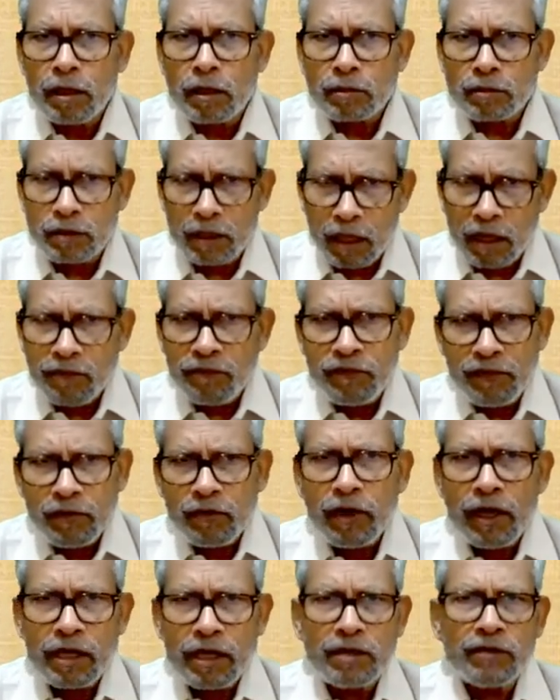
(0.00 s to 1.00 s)
So if
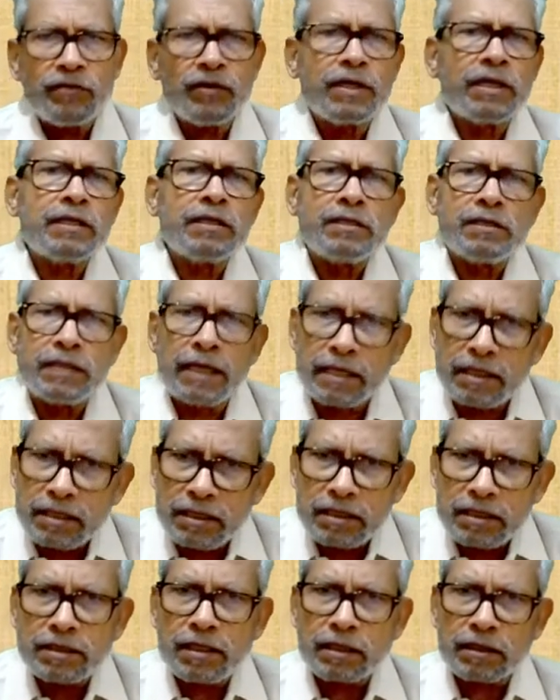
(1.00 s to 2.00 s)
you have different
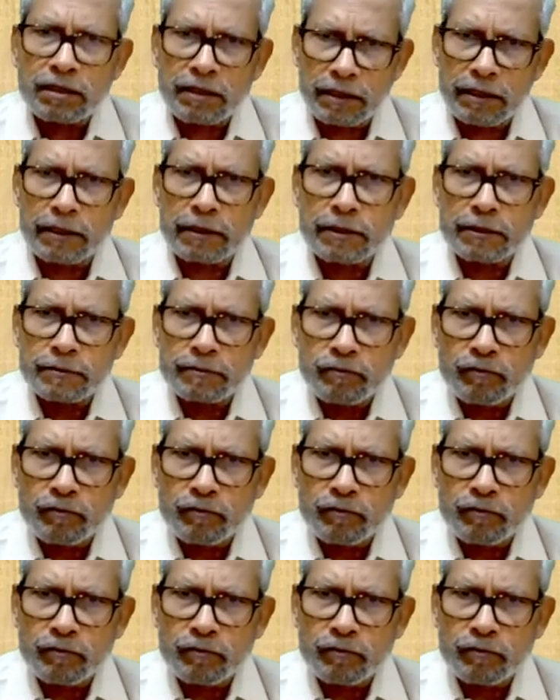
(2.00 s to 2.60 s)
strategies are there,